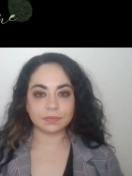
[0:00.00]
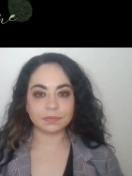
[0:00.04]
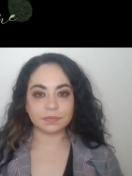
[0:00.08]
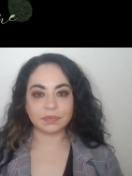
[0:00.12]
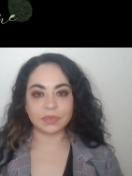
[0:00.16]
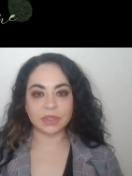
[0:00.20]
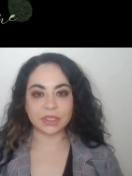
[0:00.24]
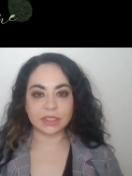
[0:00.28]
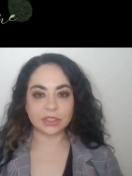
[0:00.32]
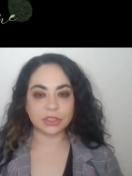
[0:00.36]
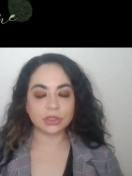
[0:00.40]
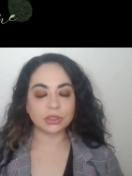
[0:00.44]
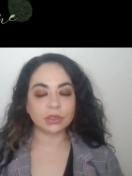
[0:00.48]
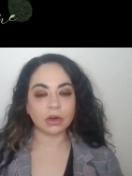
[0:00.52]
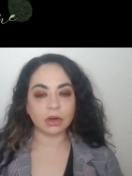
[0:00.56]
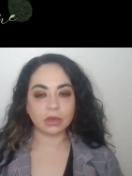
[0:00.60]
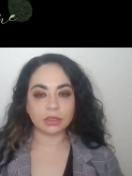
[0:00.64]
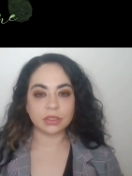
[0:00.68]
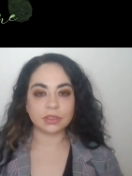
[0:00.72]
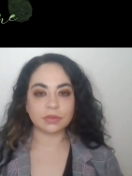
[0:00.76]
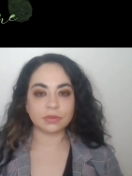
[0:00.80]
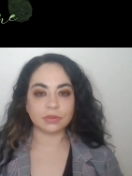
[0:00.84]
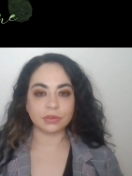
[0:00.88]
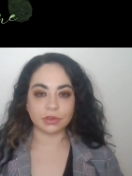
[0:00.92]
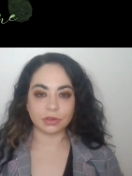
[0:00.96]
these
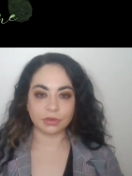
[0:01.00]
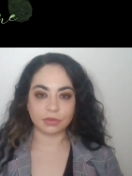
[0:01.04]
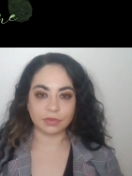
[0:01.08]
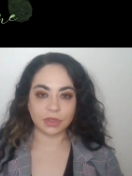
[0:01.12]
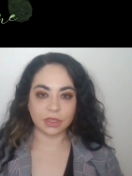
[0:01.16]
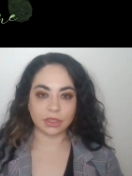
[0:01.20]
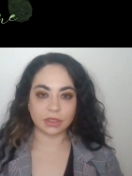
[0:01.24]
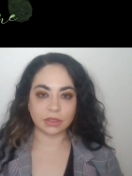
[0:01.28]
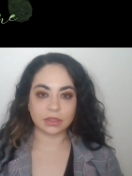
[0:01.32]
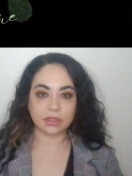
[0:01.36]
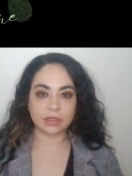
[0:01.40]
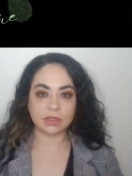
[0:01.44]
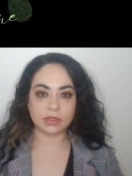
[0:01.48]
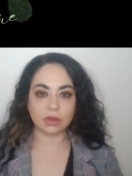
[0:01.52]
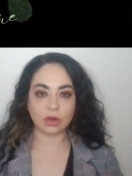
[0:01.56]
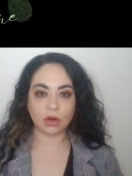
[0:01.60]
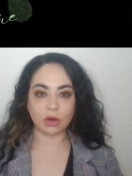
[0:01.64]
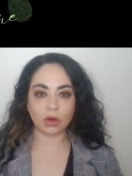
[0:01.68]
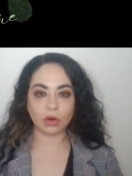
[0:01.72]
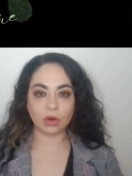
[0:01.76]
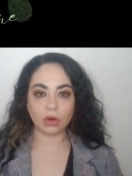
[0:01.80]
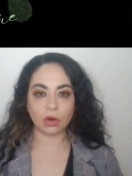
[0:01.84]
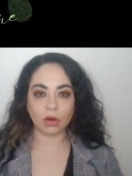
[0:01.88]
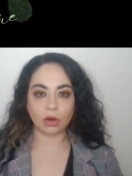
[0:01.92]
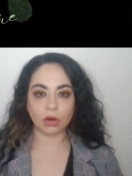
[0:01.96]
transfer events,
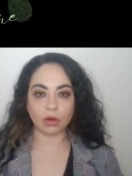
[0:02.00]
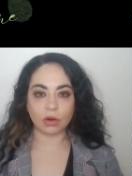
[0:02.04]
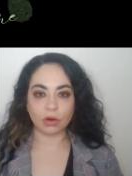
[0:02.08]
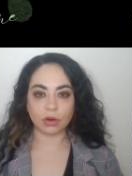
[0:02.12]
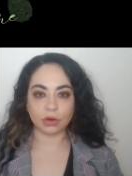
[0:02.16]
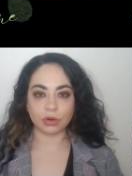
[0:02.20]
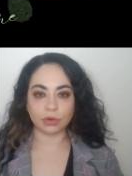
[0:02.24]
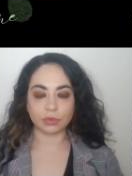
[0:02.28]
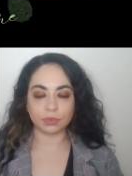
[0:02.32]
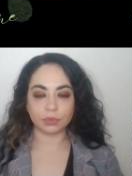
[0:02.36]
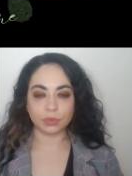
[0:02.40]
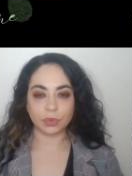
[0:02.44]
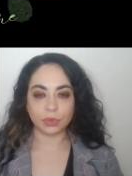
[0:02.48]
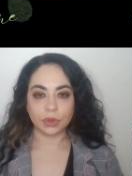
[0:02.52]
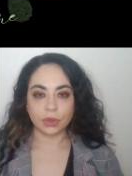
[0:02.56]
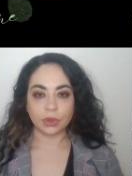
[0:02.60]
are